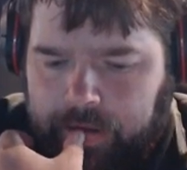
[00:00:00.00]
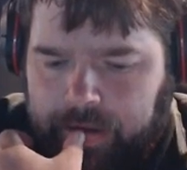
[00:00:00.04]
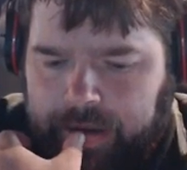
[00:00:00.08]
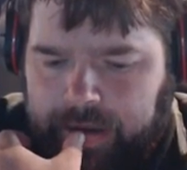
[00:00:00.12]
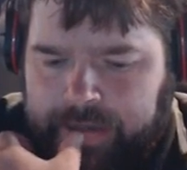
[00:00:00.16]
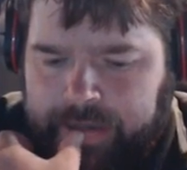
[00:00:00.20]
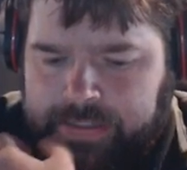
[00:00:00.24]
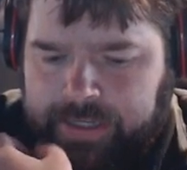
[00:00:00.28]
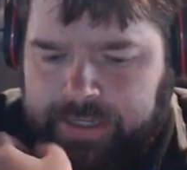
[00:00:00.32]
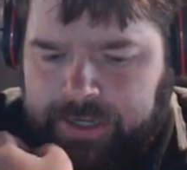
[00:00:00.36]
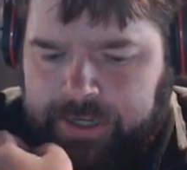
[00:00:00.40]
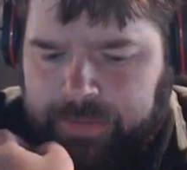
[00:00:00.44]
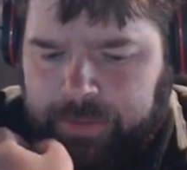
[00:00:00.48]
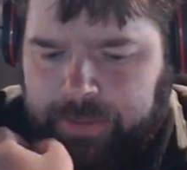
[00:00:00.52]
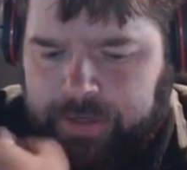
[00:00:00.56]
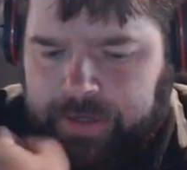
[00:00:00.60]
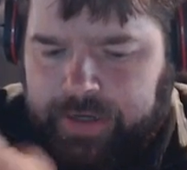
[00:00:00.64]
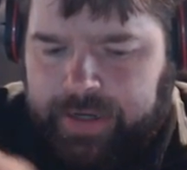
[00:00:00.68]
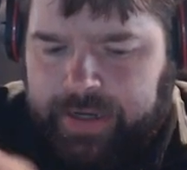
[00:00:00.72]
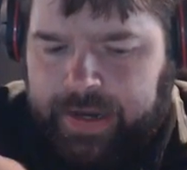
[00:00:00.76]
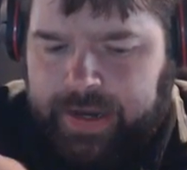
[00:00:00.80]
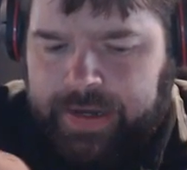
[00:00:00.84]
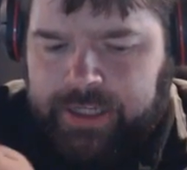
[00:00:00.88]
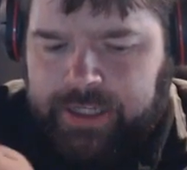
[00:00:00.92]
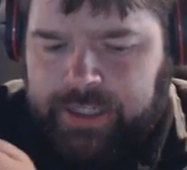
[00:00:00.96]
as a
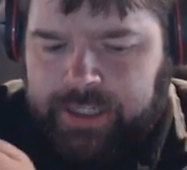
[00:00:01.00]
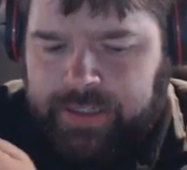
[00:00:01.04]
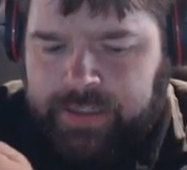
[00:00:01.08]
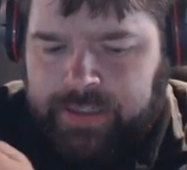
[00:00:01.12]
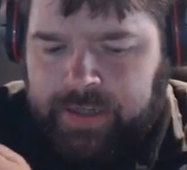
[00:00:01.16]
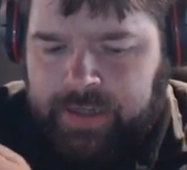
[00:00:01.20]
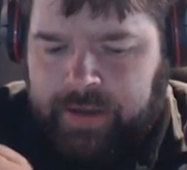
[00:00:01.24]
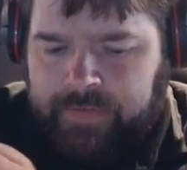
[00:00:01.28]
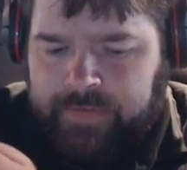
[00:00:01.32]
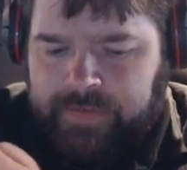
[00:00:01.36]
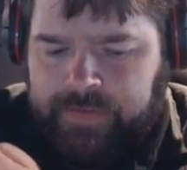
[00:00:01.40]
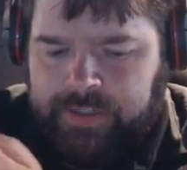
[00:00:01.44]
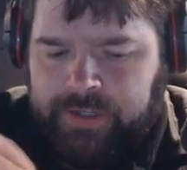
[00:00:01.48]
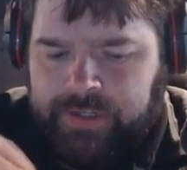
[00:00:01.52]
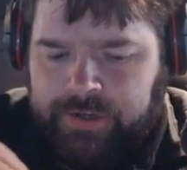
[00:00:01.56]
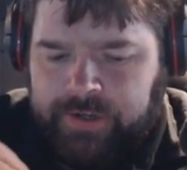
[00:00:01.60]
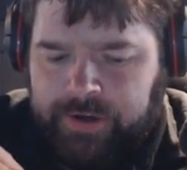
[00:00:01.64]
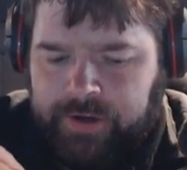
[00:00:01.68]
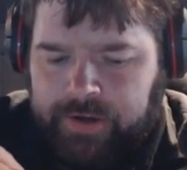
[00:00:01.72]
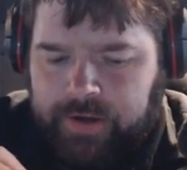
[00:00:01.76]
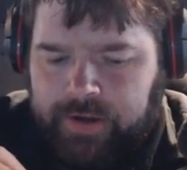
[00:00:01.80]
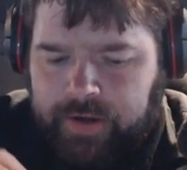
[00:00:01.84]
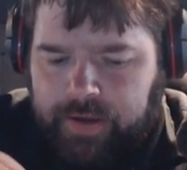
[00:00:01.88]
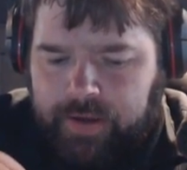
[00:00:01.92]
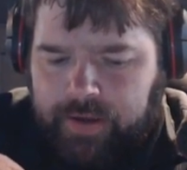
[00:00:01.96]
communications
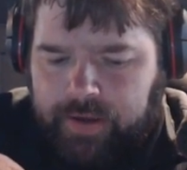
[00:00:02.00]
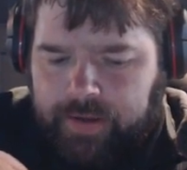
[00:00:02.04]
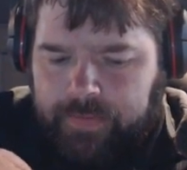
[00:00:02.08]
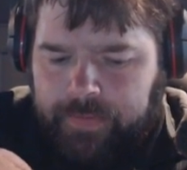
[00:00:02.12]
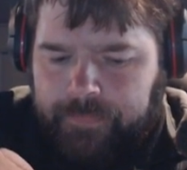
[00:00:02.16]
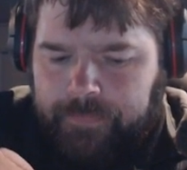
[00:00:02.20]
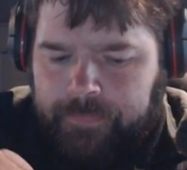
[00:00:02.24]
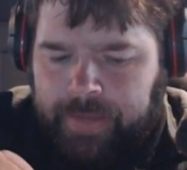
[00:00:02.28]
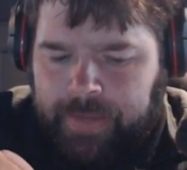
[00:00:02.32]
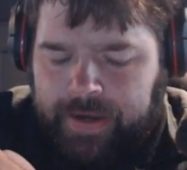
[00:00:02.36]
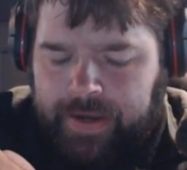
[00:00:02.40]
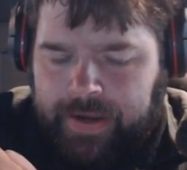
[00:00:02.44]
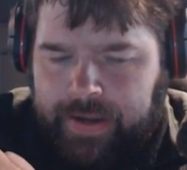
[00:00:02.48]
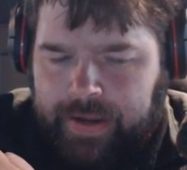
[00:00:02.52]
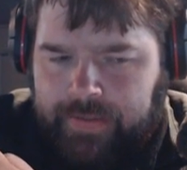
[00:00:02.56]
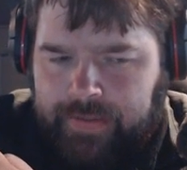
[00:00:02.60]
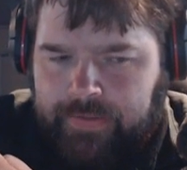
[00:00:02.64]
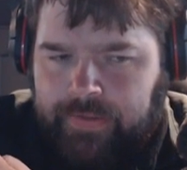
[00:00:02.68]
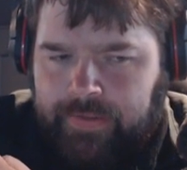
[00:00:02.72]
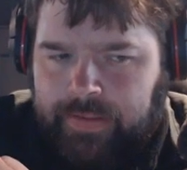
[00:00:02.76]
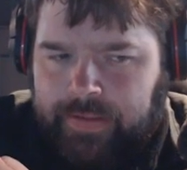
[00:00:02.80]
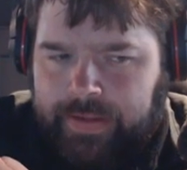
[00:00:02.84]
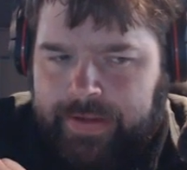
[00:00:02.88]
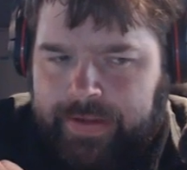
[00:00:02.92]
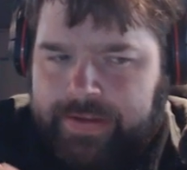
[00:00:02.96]
officer may not
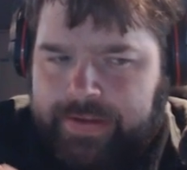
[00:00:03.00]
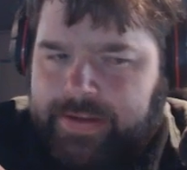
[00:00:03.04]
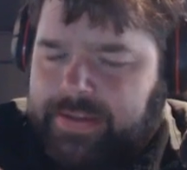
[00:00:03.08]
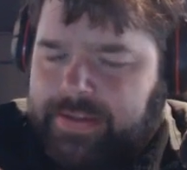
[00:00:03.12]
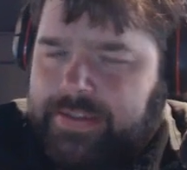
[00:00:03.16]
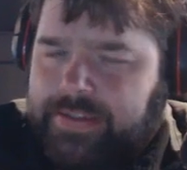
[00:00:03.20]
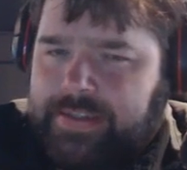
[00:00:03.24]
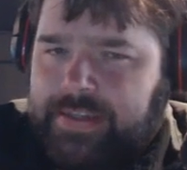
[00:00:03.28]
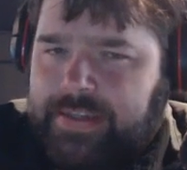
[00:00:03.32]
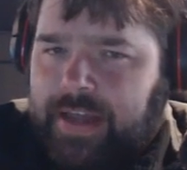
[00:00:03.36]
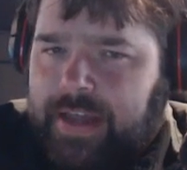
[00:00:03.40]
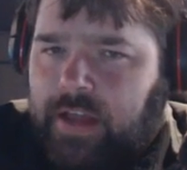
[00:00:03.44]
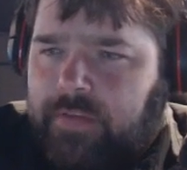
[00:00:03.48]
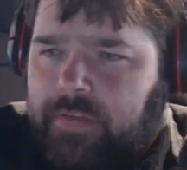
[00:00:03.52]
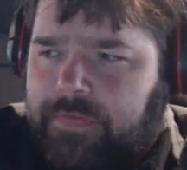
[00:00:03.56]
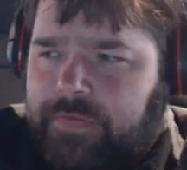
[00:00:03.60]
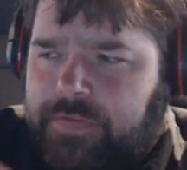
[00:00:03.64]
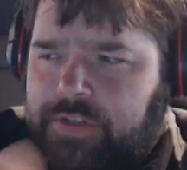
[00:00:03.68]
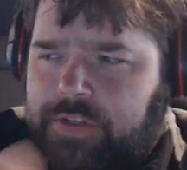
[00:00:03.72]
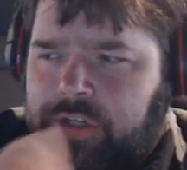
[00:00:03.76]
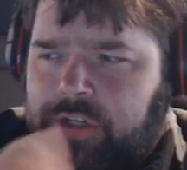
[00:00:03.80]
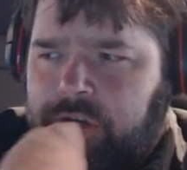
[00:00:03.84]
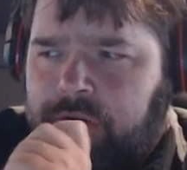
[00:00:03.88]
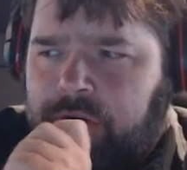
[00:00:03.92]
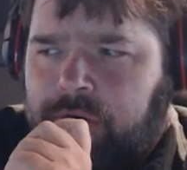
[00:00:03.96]
lend itself
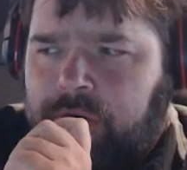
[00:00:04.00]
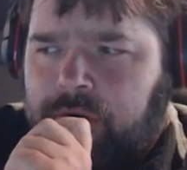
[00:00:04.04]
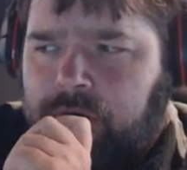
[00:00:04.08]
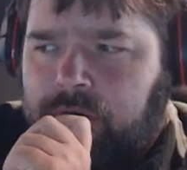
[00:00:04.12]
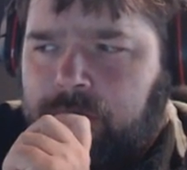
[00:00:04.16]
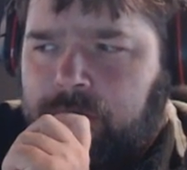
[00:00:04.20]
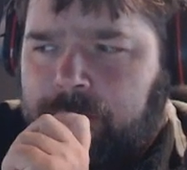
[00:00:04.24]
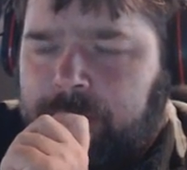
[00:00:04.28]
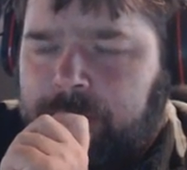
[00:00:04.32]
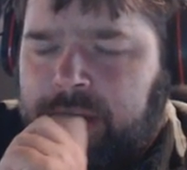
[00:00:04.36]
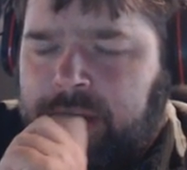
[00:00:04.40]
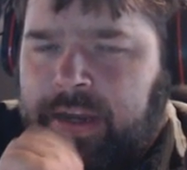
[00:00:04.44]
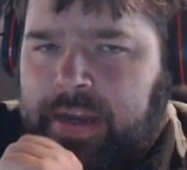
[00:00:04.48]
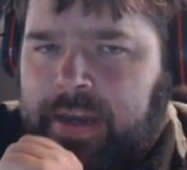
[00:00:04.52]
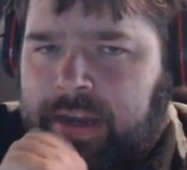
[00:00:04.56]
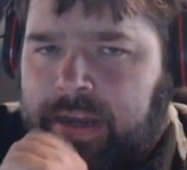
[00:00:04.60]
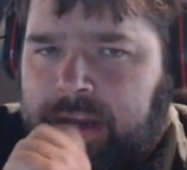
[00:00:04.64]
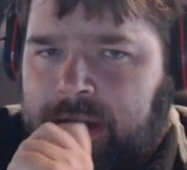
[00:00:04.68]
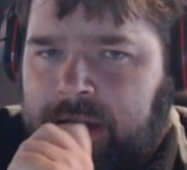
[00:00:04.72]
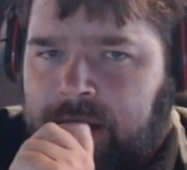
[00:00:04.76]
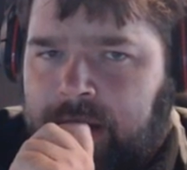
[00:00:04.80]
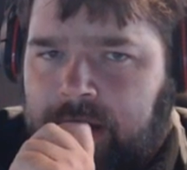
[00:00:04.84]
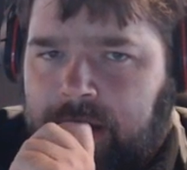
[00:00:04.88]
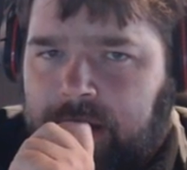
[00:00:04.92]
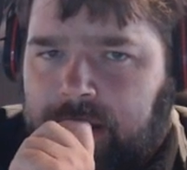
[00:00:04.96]
to
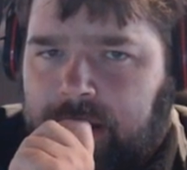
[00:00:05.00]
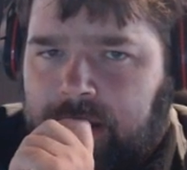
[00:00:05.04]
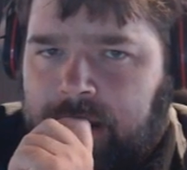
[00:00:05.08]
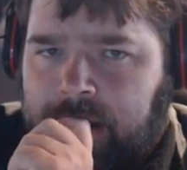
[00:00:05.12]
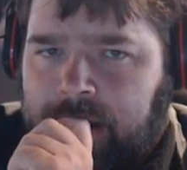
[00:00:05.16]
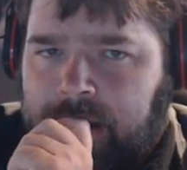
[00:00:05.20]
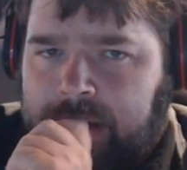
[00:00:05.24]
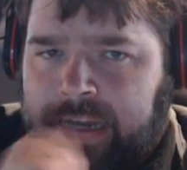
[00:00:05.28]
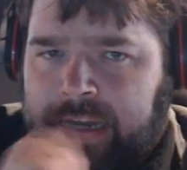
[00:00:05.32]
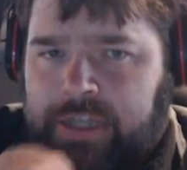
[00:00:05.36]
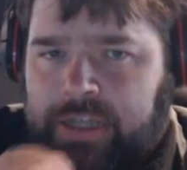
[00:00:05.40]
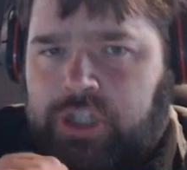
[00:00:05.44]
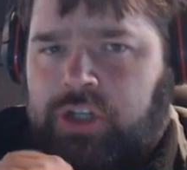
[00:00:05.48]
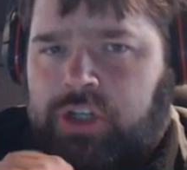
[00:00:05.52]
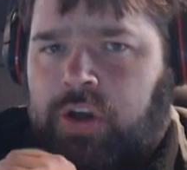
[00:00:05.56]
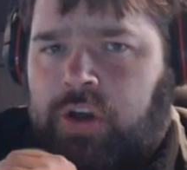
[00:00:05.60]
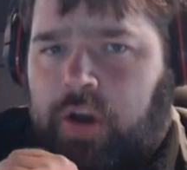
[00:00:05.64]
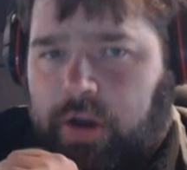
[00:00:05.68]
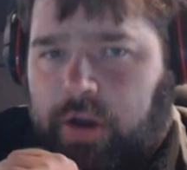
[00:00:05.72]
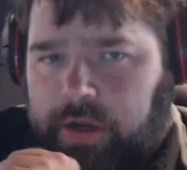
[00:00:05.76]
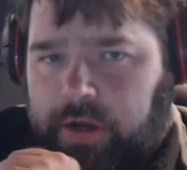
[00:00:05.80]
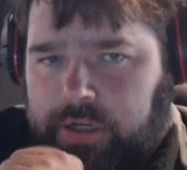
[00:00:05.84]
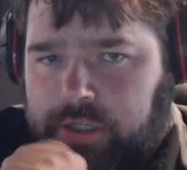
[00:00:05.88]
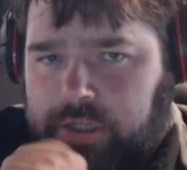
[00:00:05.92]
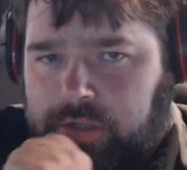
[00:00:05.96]
being uh, in
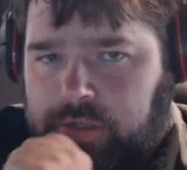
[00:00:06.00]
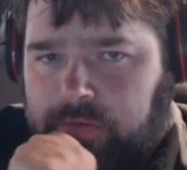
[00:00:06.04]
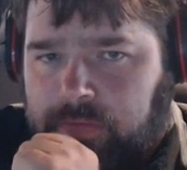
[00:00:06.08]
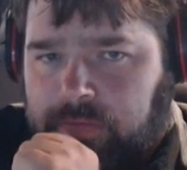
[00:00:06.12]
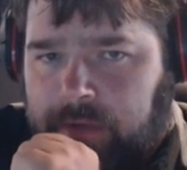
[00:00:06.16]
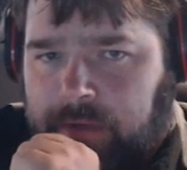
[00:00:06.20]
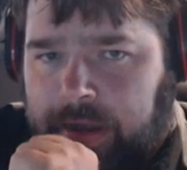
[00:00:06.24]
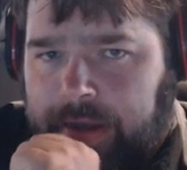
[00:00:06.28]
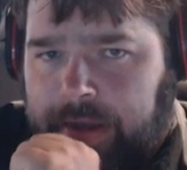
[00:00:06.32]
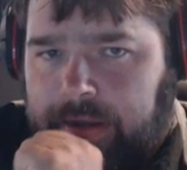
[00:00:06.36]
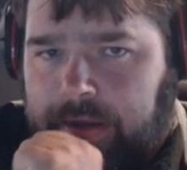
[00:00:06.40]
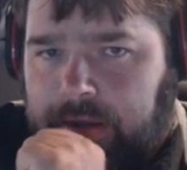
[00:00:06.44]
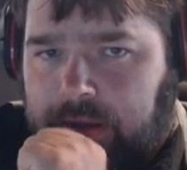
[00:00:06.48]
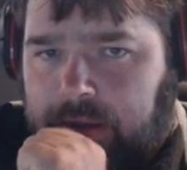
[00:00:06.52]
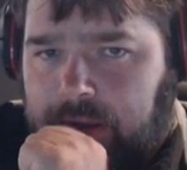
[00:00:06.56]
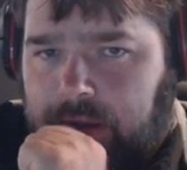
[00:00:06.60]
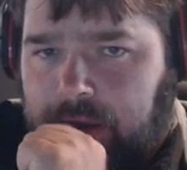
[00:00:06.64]
charge, right?